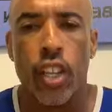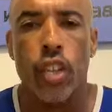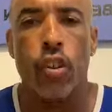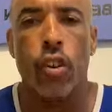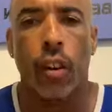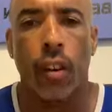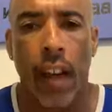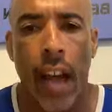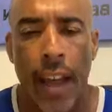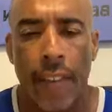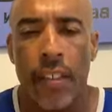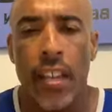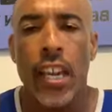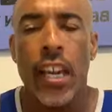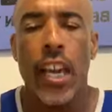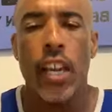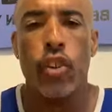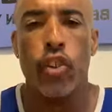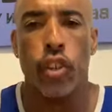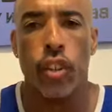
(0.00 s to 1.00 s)
in your
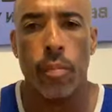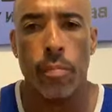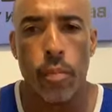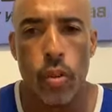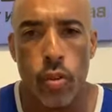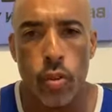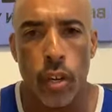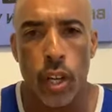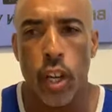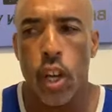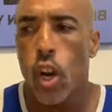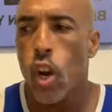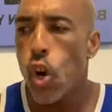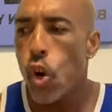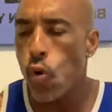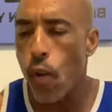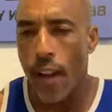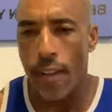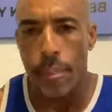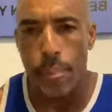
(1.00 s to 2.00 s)
life, in your community
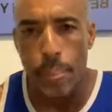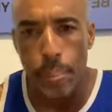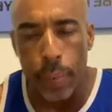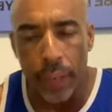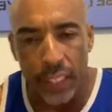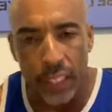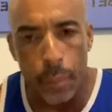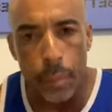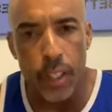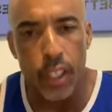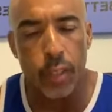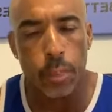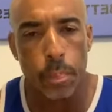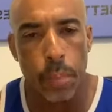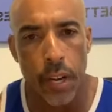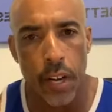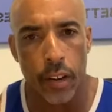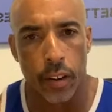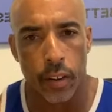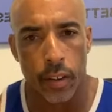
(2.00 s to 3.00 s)
who have picked up a
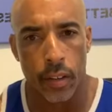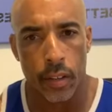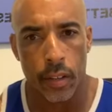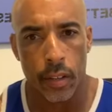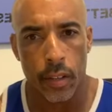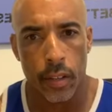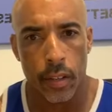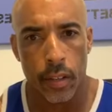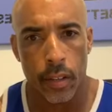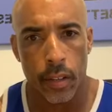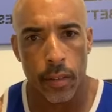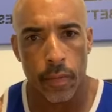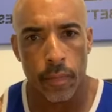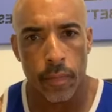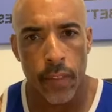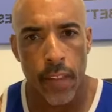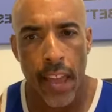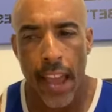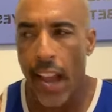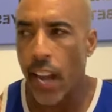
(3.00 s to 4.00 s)
spear
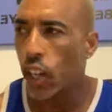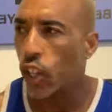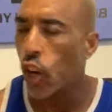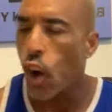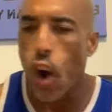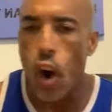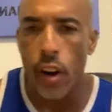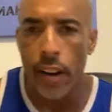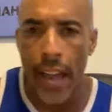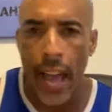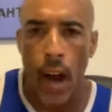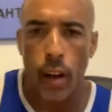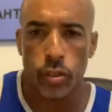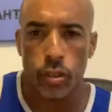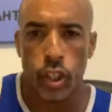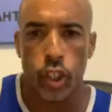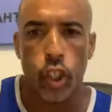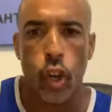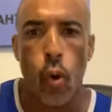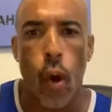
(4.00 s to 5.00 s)
and gone
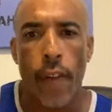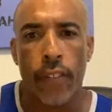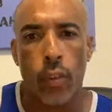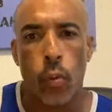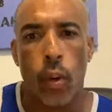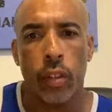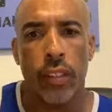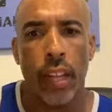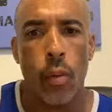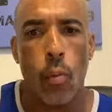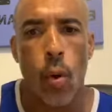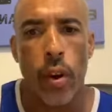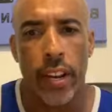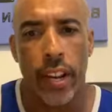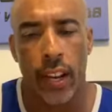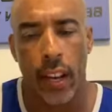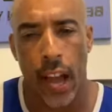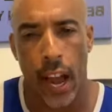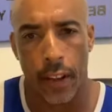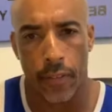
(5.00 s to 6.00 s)
out to go after what they
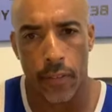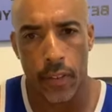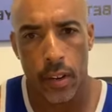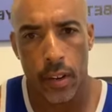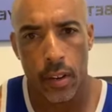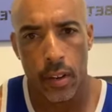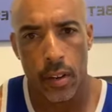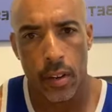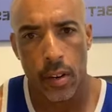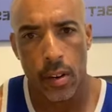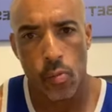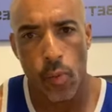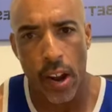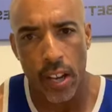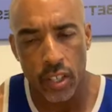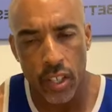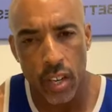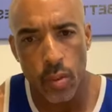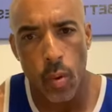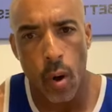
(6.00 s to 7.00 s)
want in life.
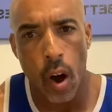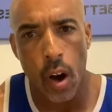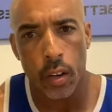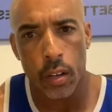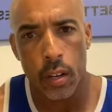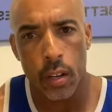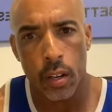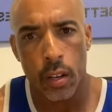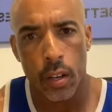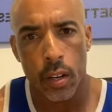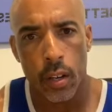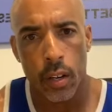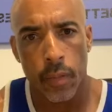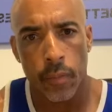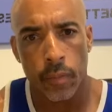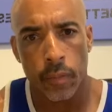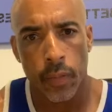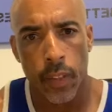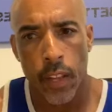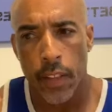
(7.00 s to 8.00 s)
Right, G-Walk?
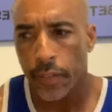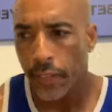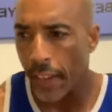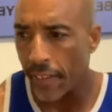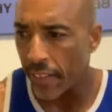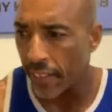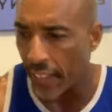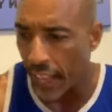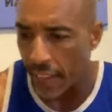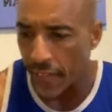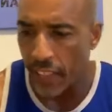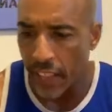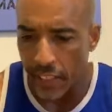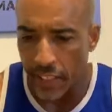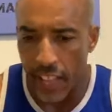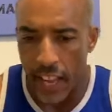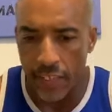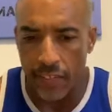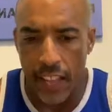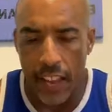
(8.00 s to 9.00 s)

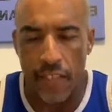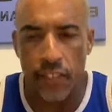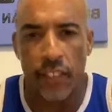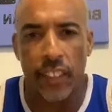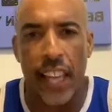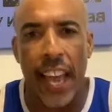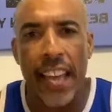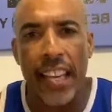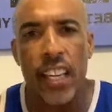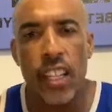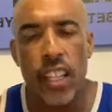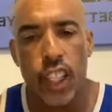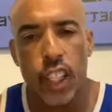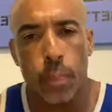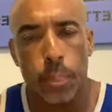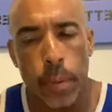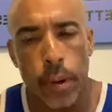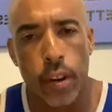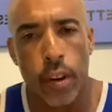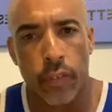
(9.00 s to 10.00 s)
They've taken the
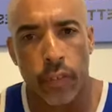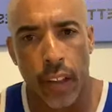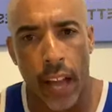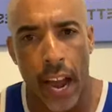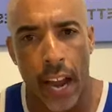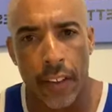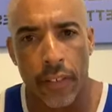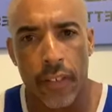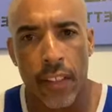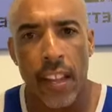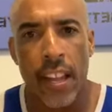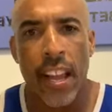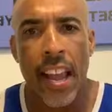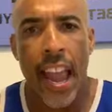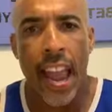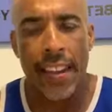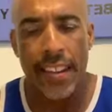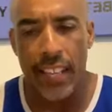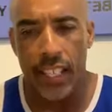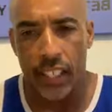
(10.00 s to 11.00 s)
spear of life
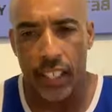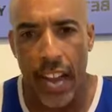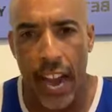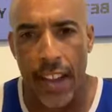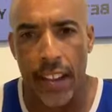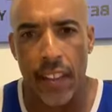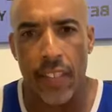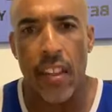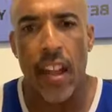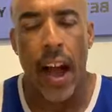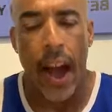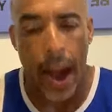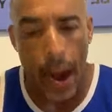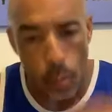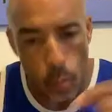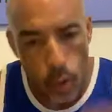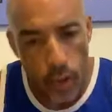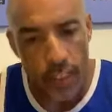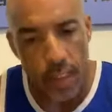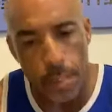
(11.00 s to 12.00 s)
and decided,
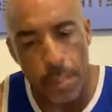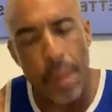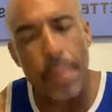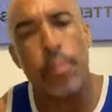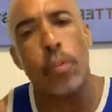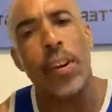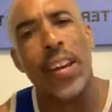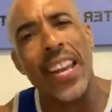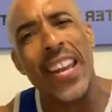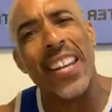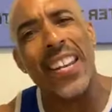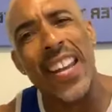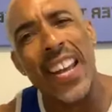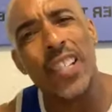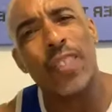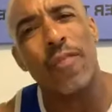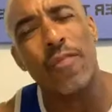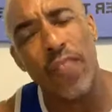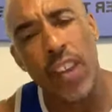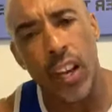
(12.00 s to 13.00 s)
I'm one of the people in
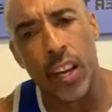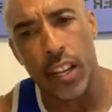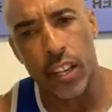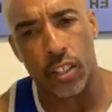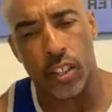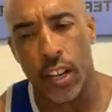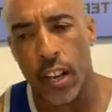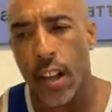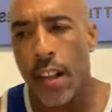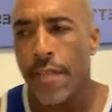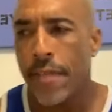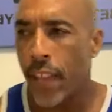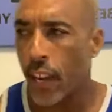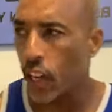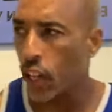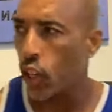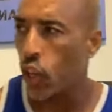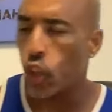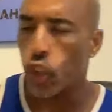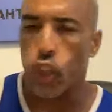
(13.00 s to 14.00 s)
this village
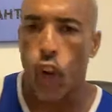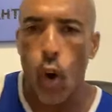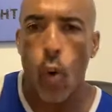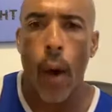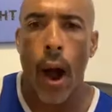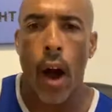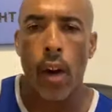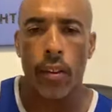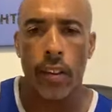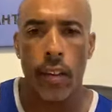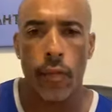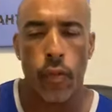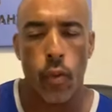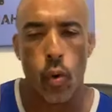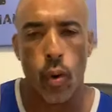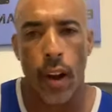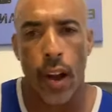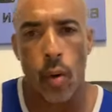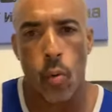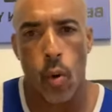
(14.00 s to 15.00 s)
that are going to go out
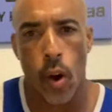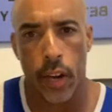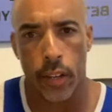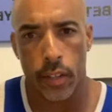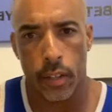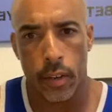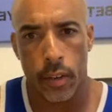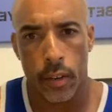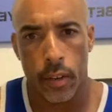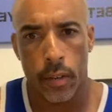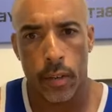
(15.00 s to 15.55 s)
for what I want.